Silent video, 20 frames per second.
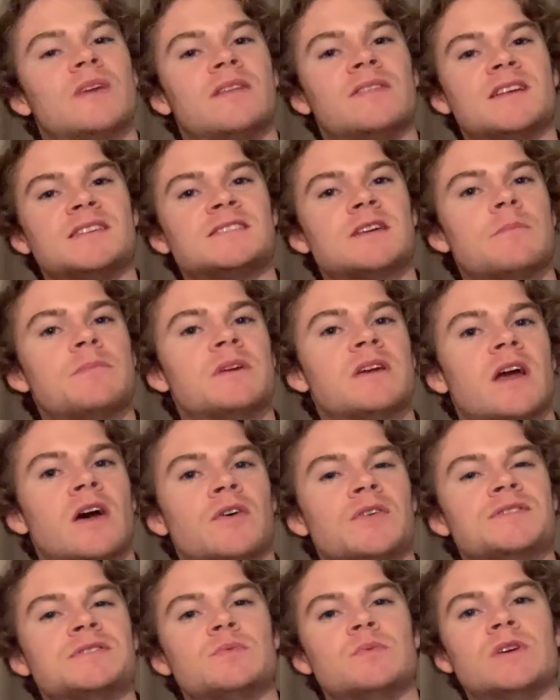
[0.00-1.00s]
and that's something
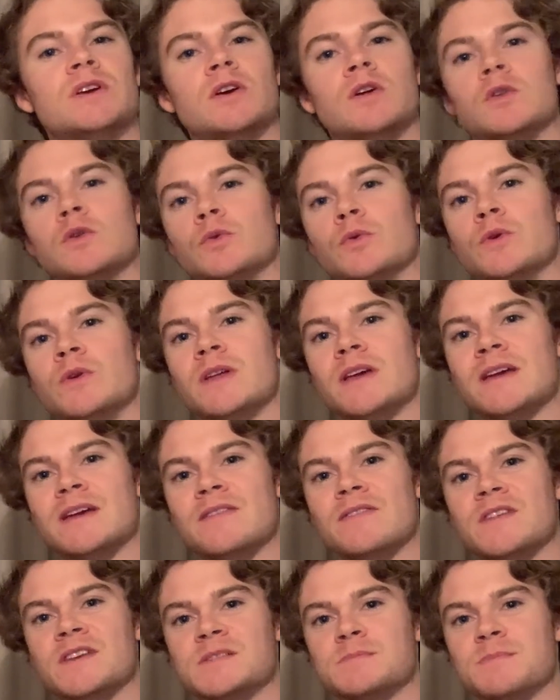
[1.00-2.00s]
else we include
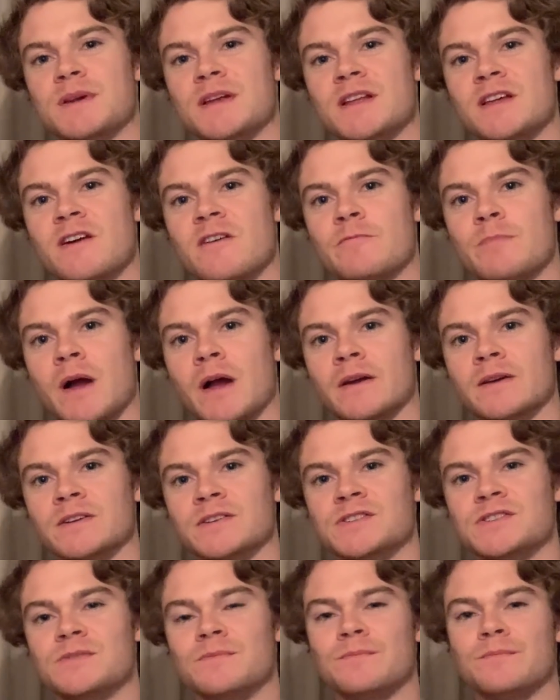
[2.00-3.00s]
in this P D F package.